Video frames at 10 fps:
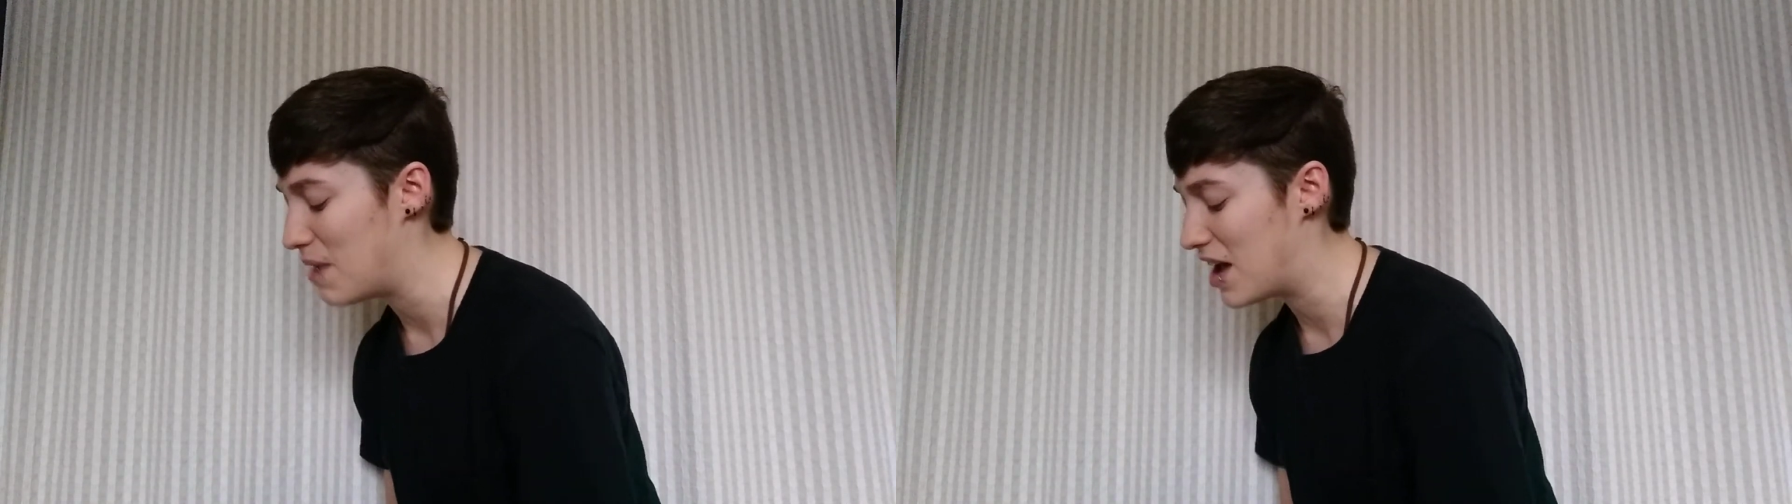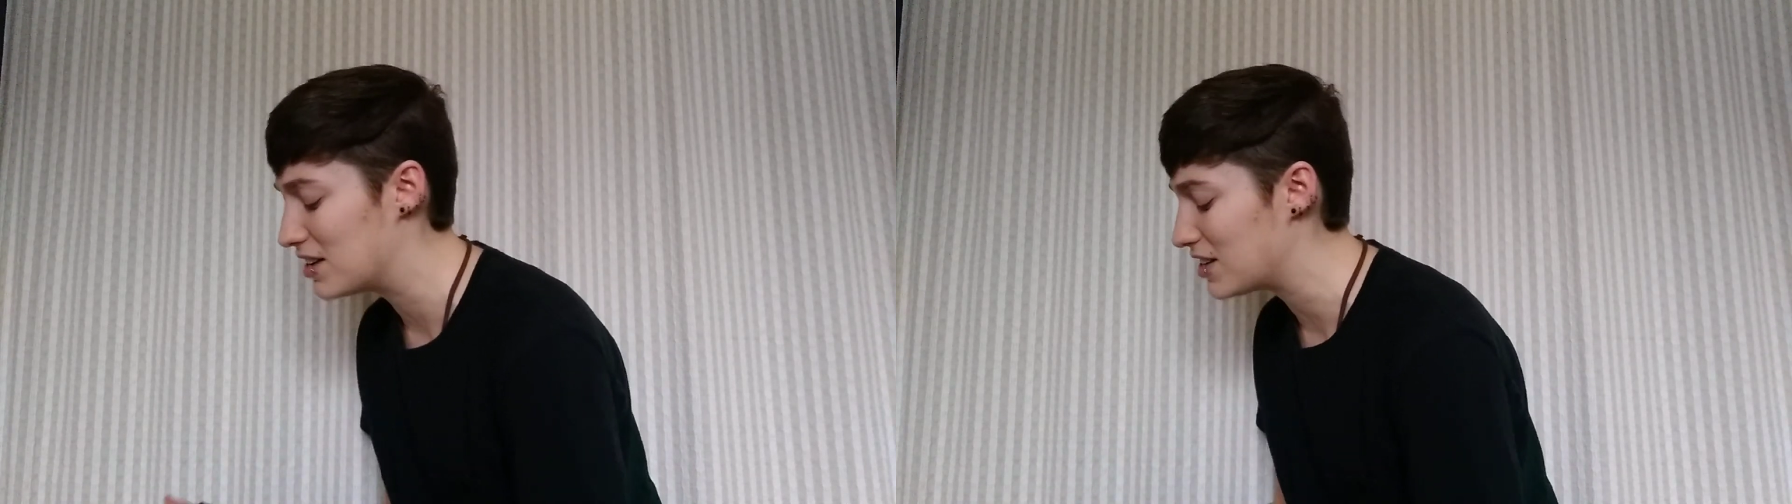
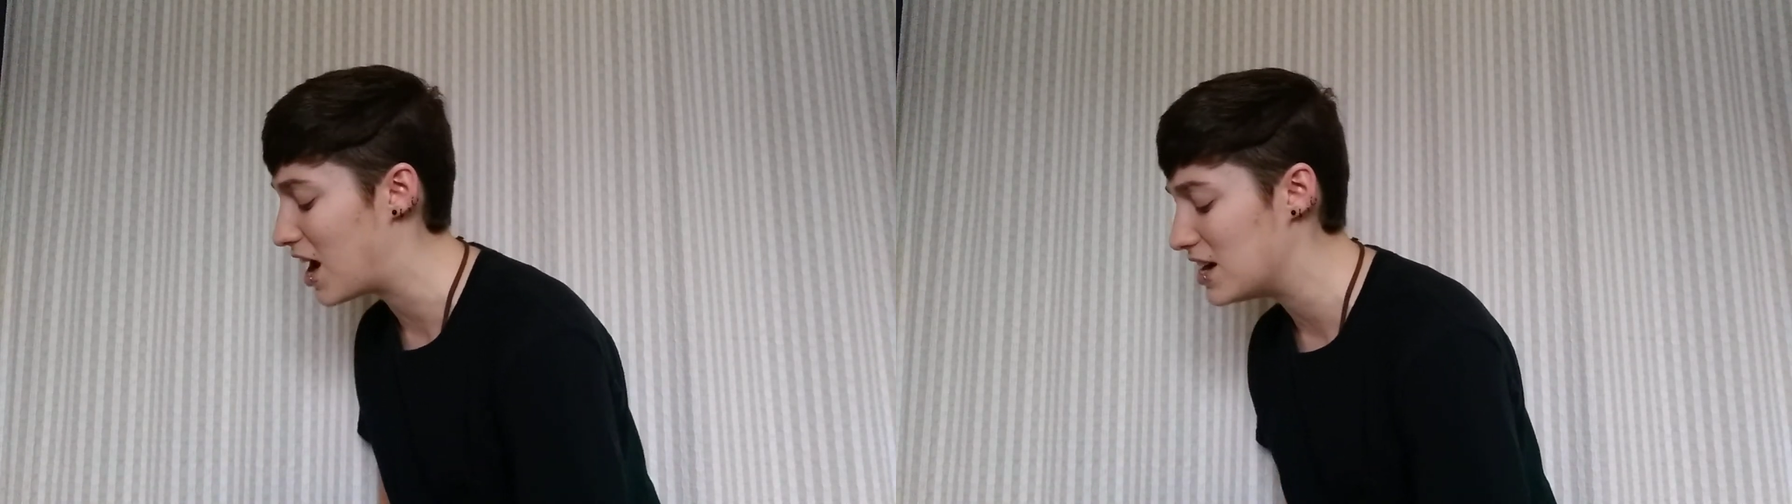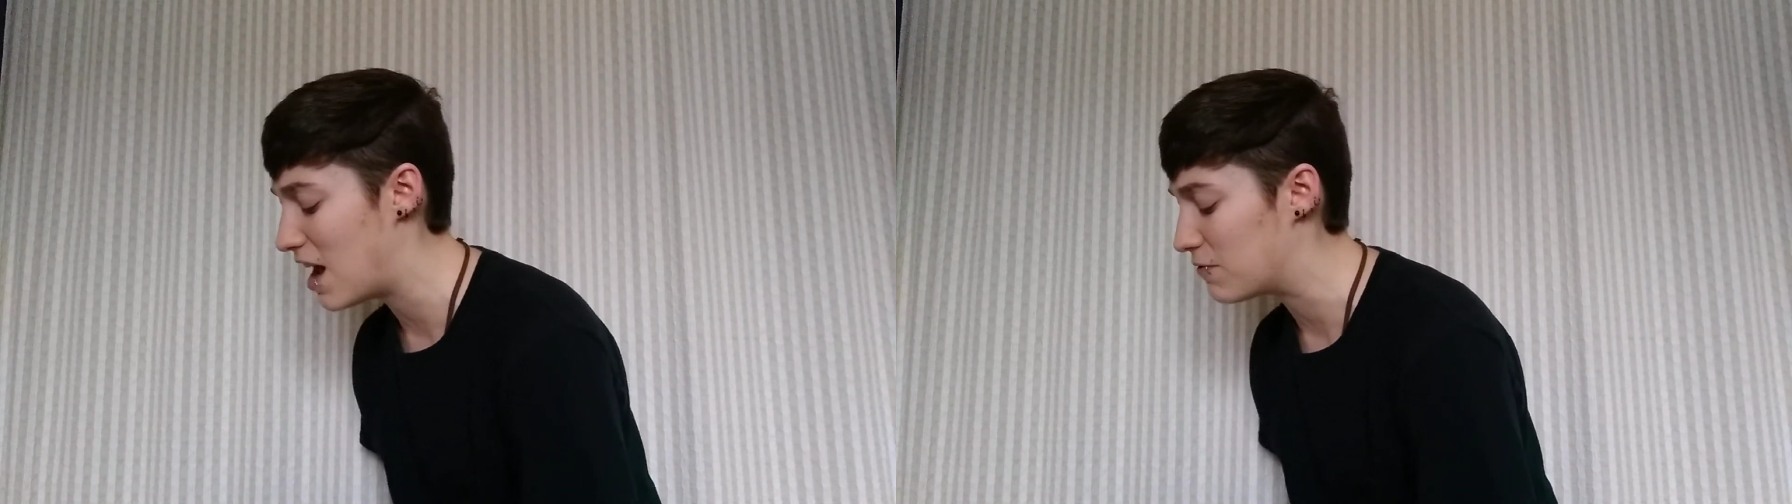and
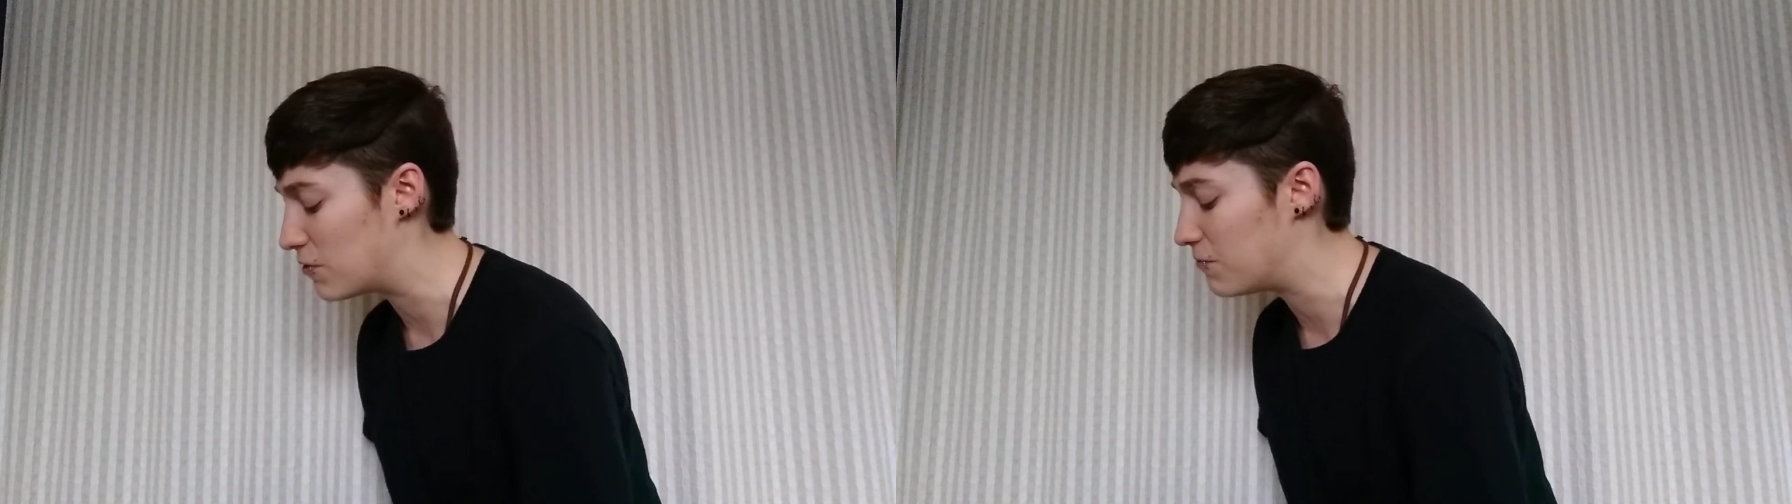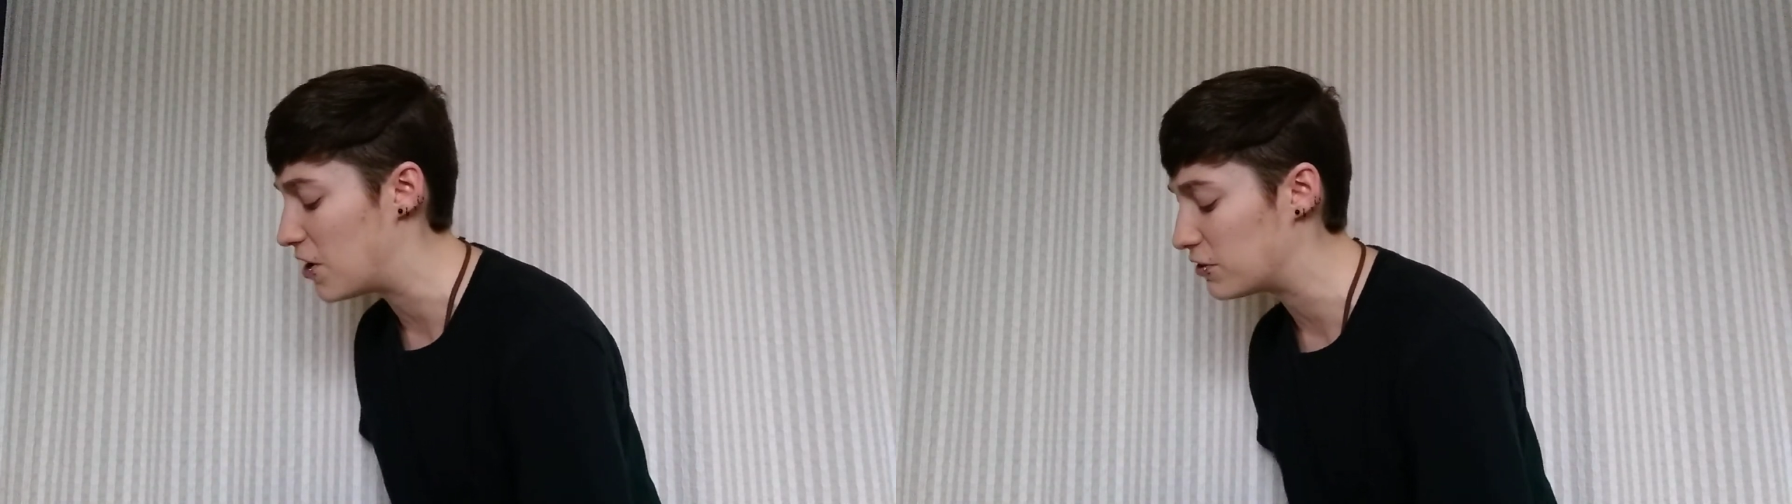I
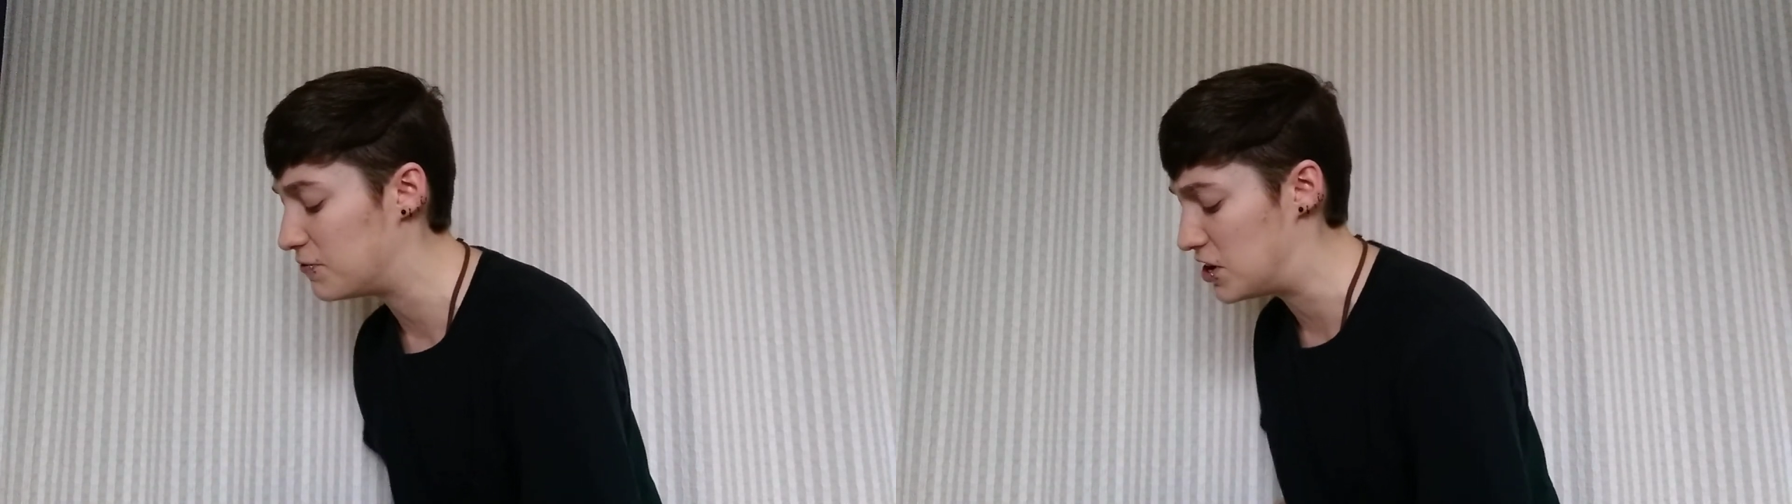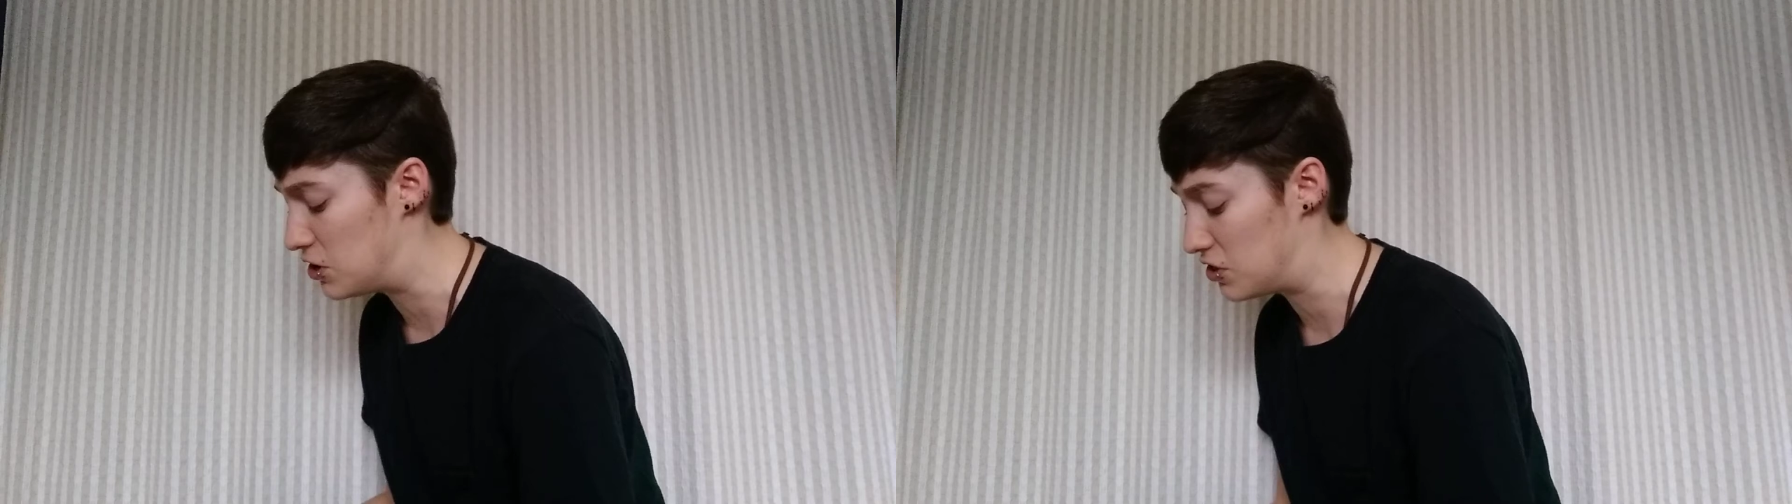never felt
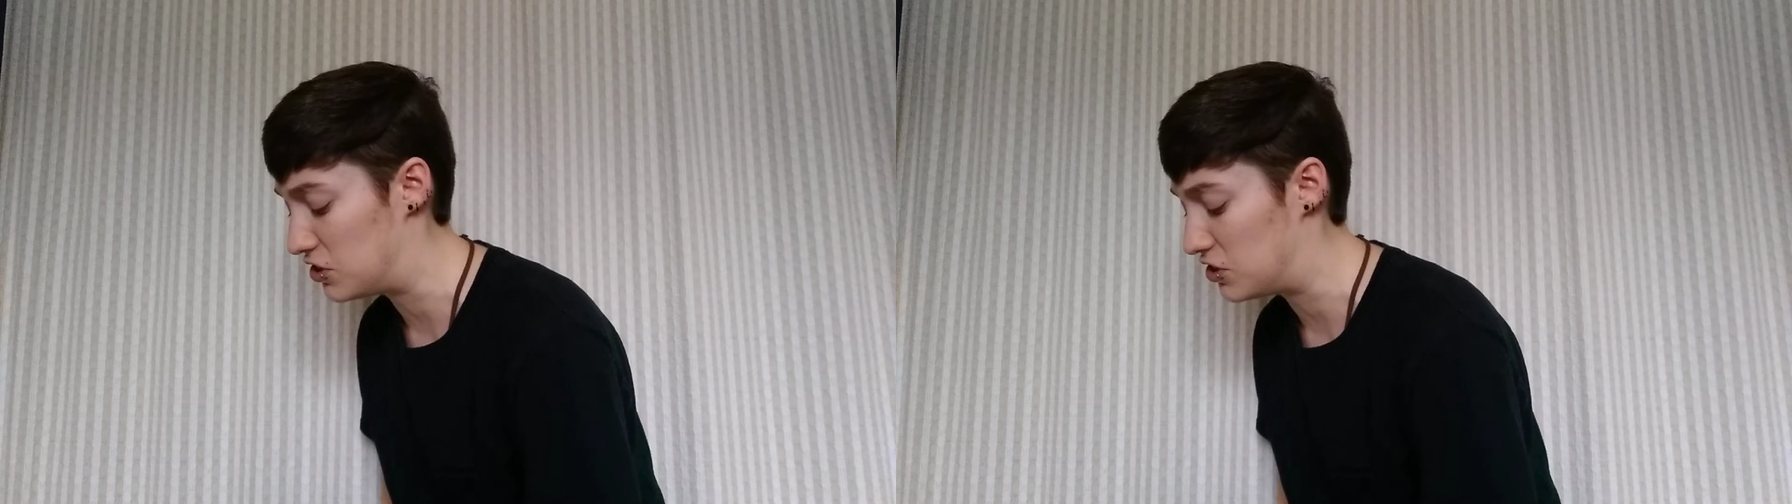fear